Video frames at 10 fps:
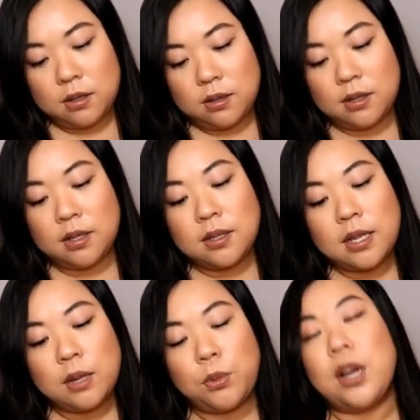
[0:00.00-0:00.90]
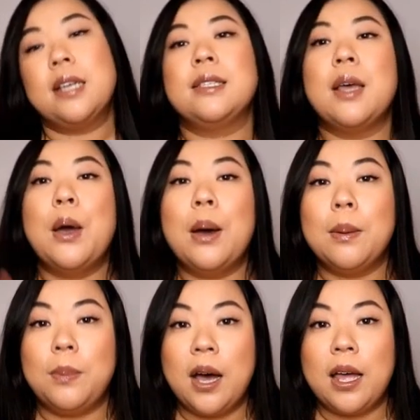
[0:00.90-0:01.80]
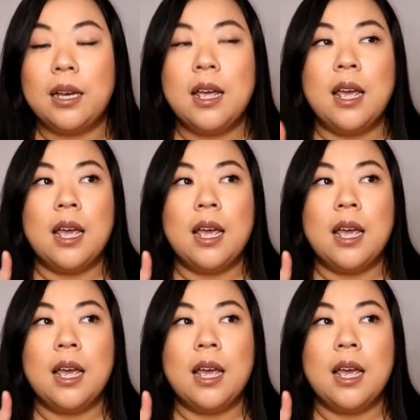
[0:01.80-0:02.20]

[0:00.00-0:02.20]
doesn't say the price, but